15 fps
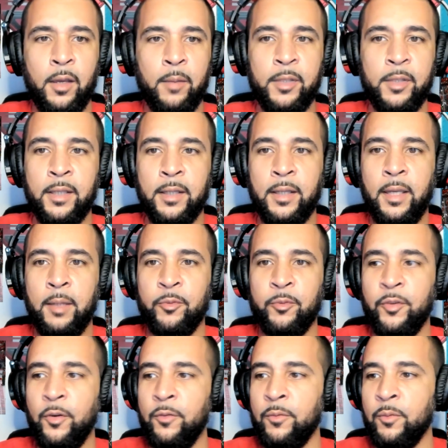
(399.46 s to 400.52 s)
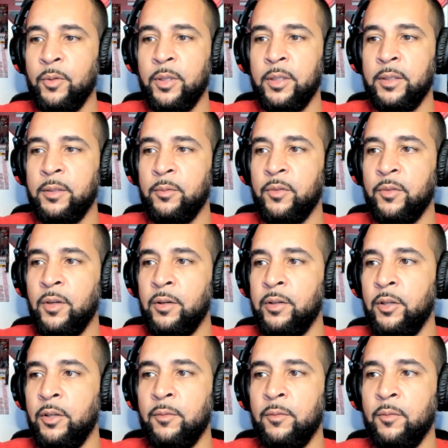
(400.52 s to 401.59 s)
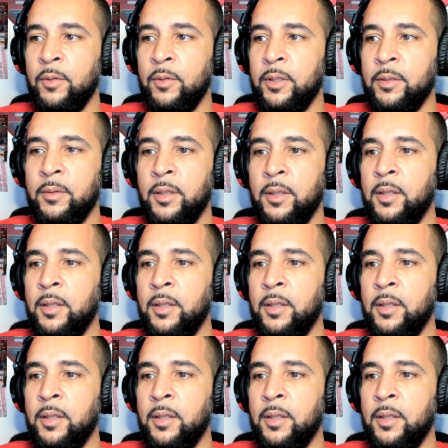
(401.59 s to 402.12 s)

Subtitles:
I mean, that game was over with. It was already over with.